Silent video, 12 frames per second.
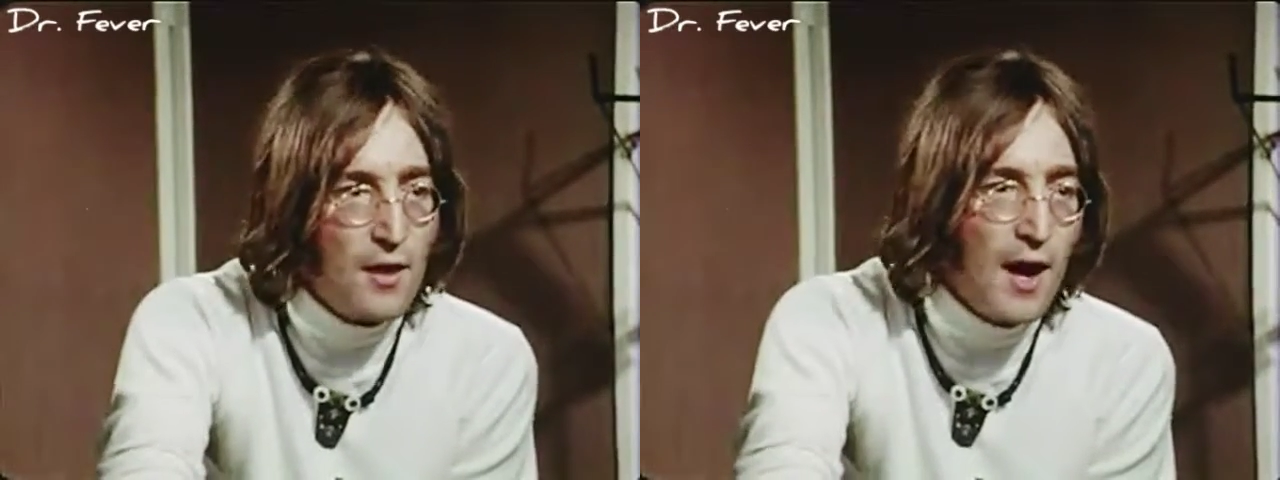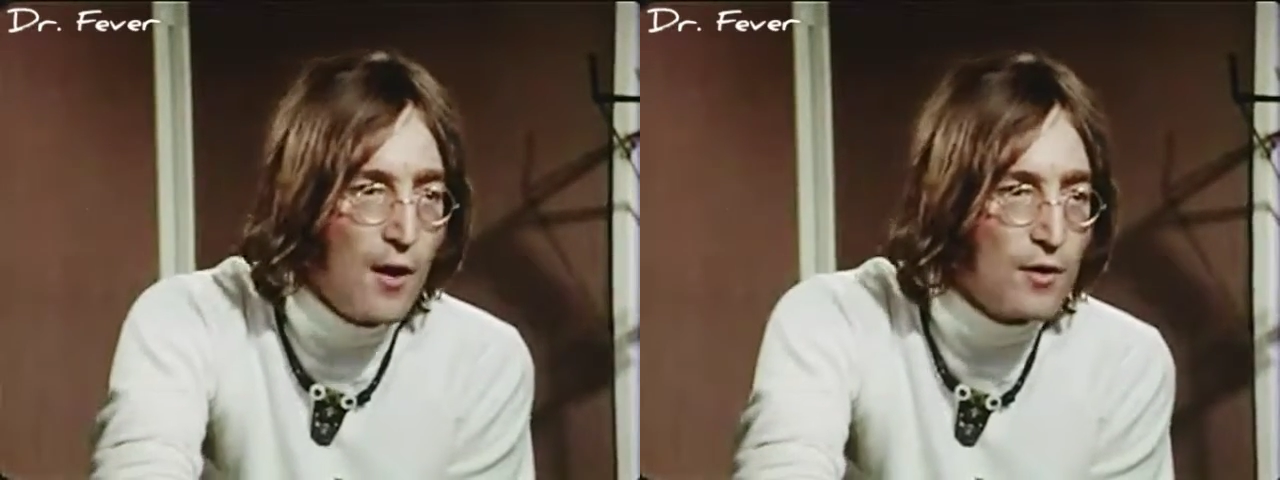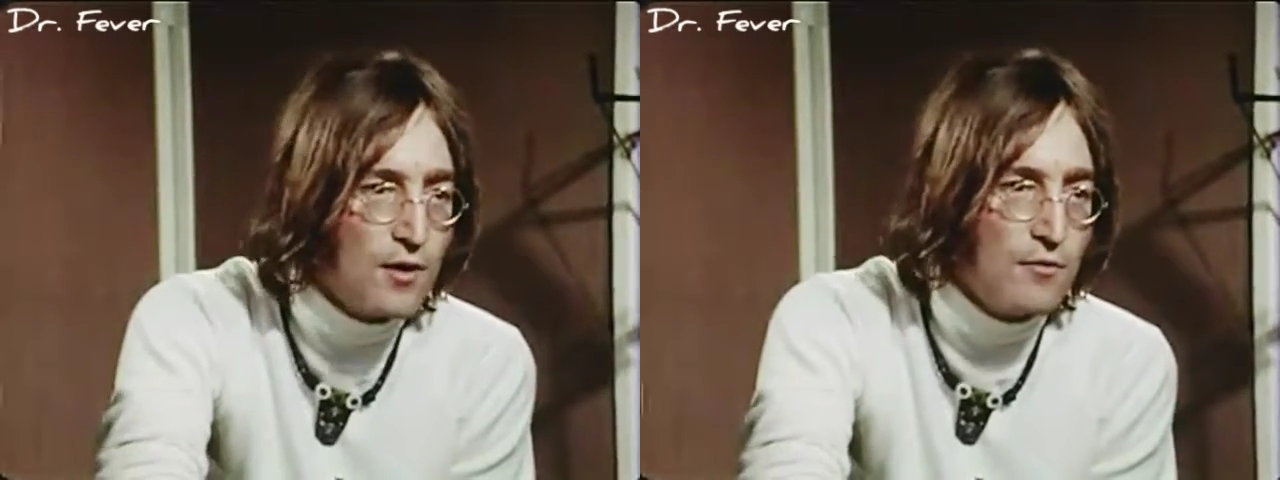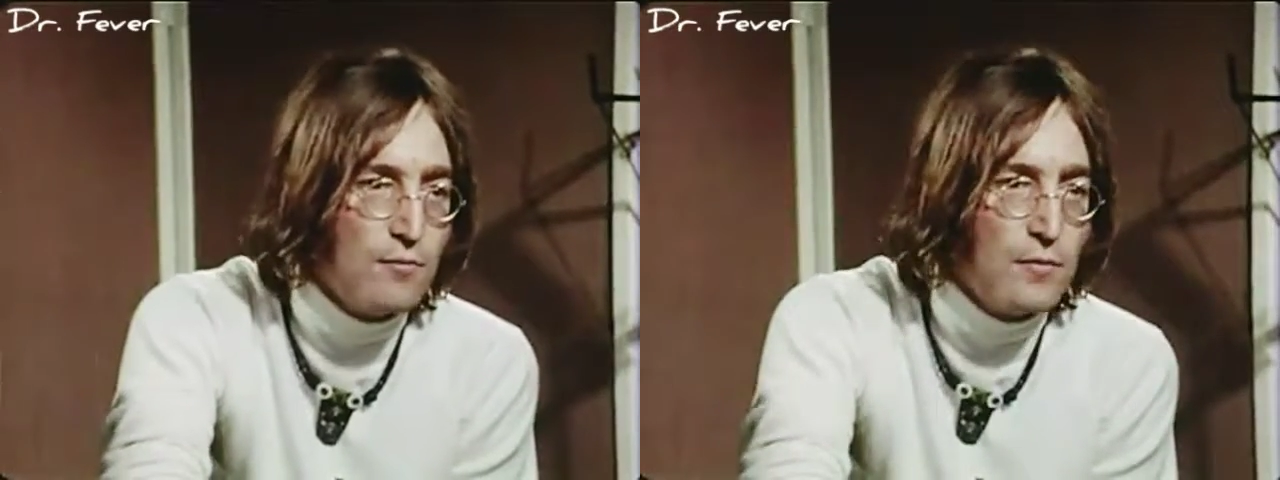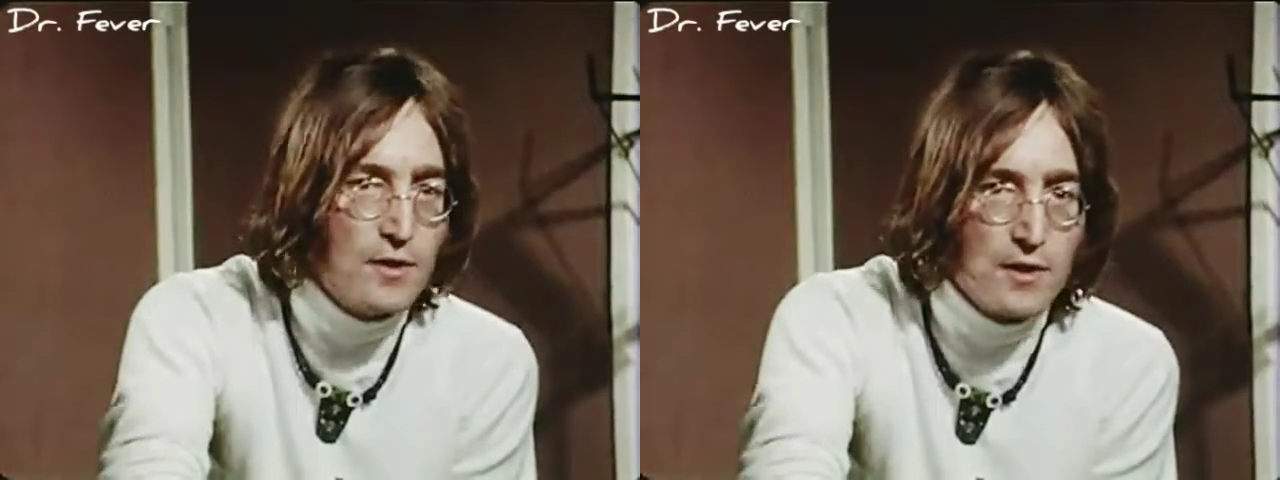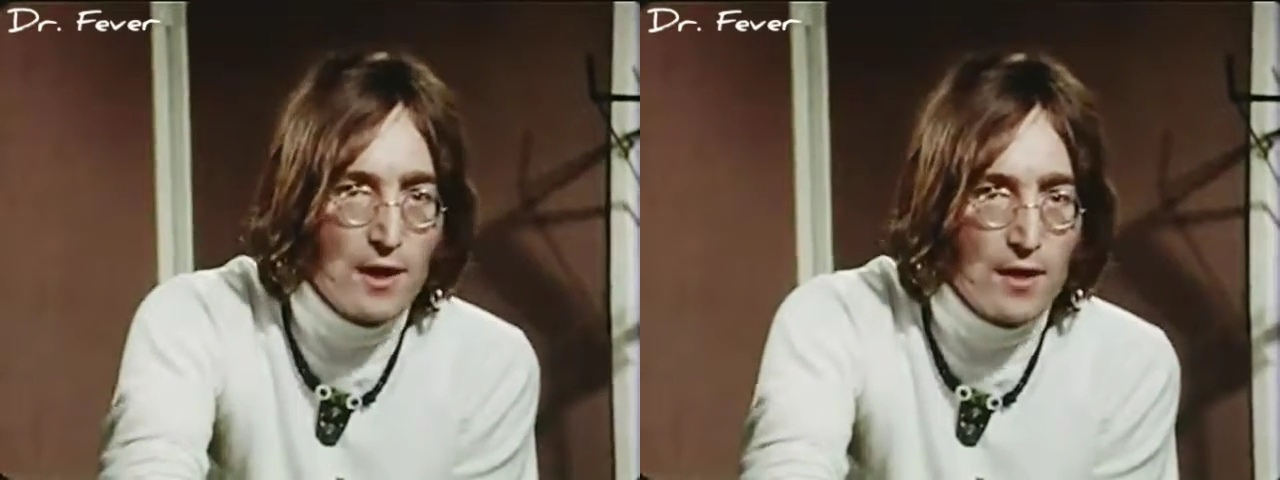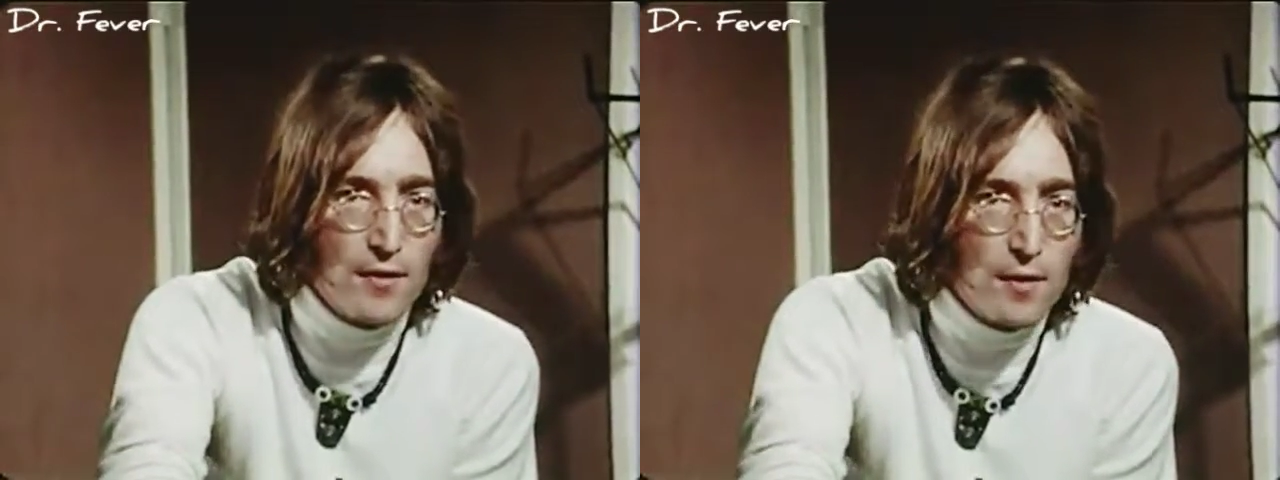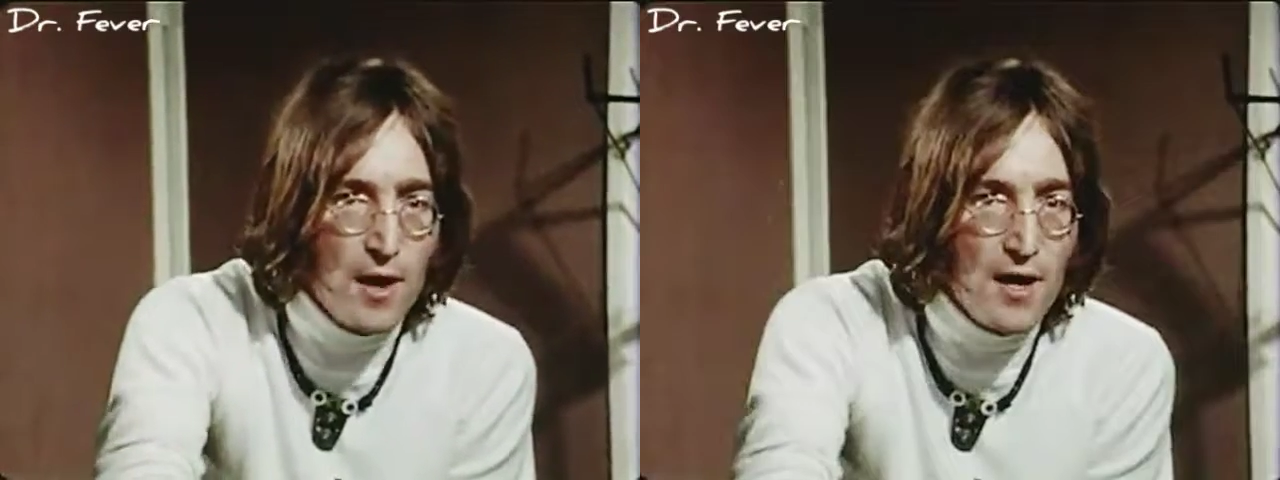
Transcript: our government and the